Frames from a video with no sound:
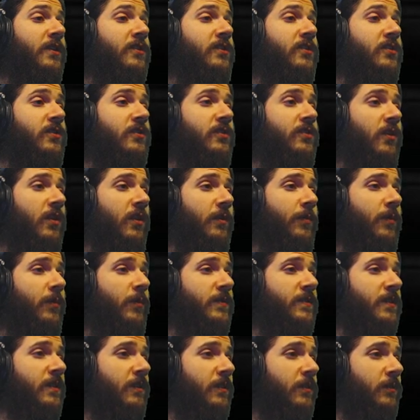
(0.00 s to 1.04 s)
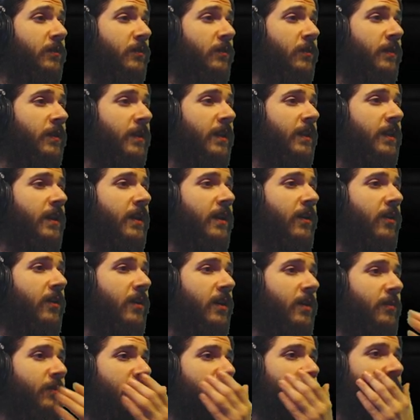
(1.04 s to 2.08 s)
Sharp was a loon. He had
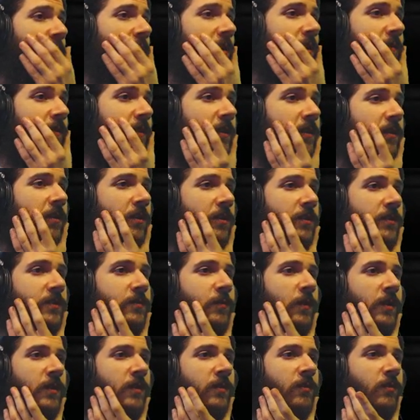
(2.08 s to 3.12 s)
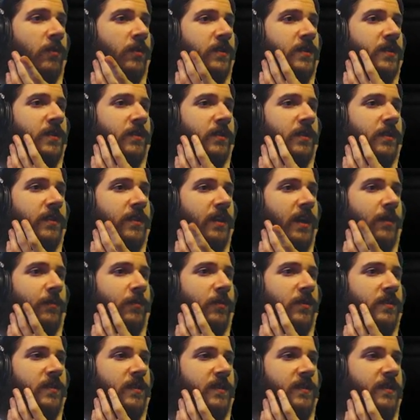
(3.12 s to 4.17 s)
already been part of the cult while you were still in
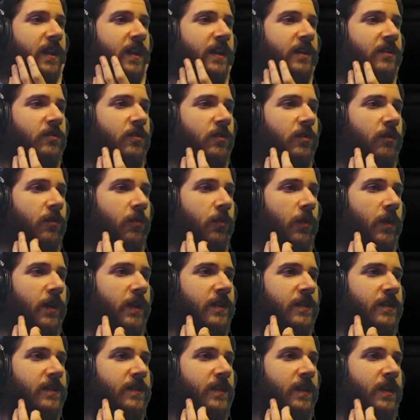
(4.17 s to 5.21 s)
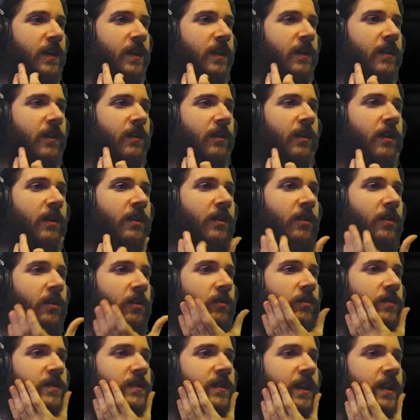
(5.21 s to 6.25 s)
diapers. The sad truth was, the longer
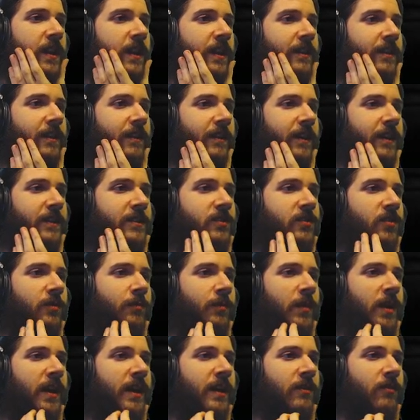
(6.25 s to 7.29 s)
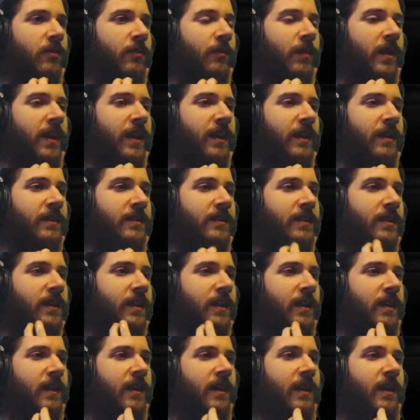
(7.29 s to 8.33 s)
you stayed, the less your mind remained.
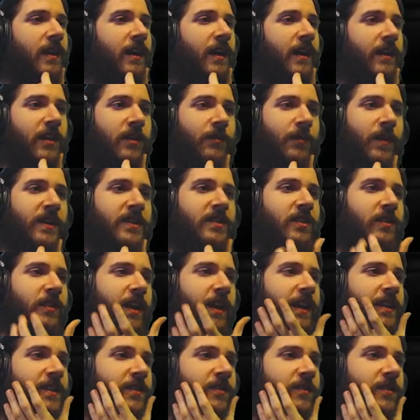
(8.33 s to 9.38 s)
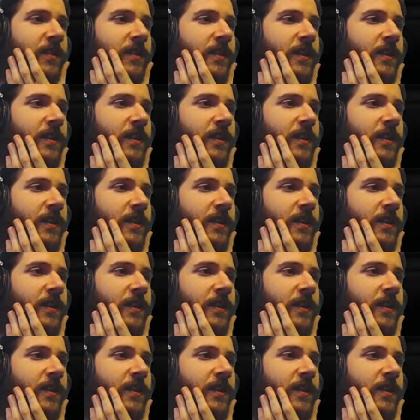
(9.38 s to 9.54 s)
Occupational hazard.